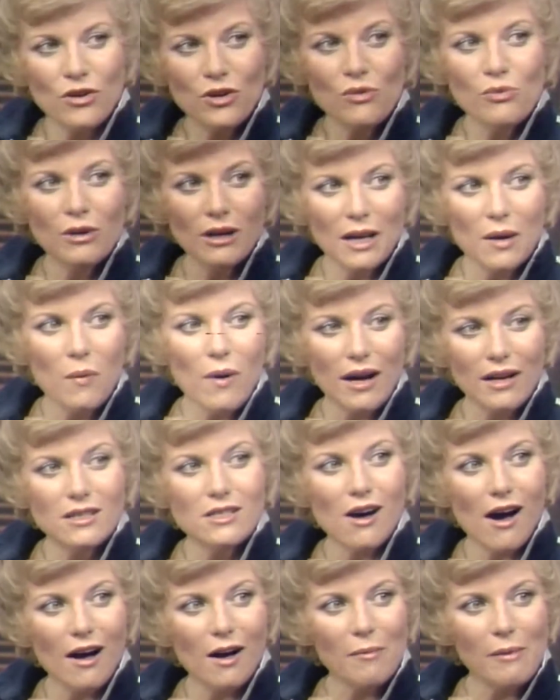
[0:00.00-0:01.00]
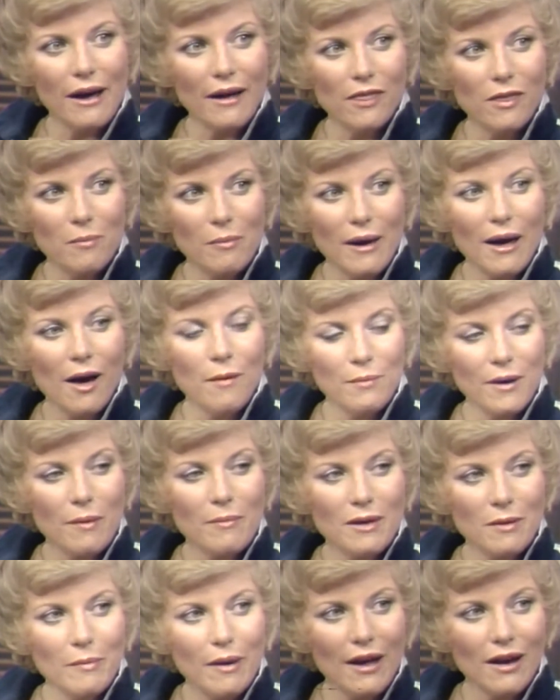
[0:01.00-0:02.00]
you really want to talk about the be
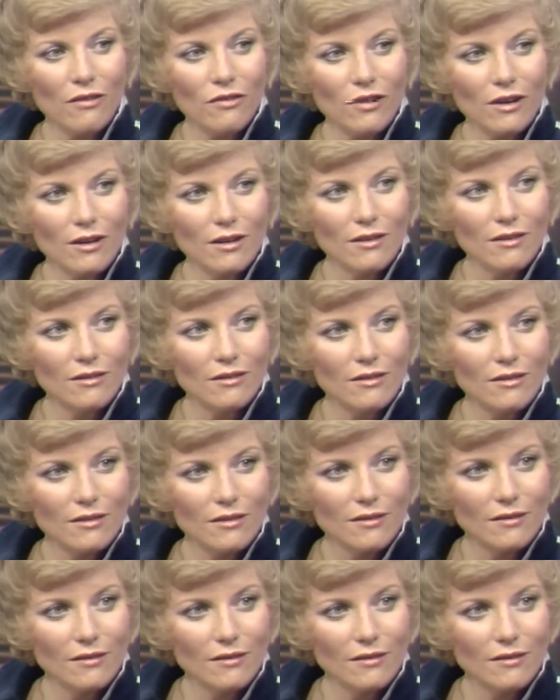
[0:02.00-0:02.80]
upcoming benefit. I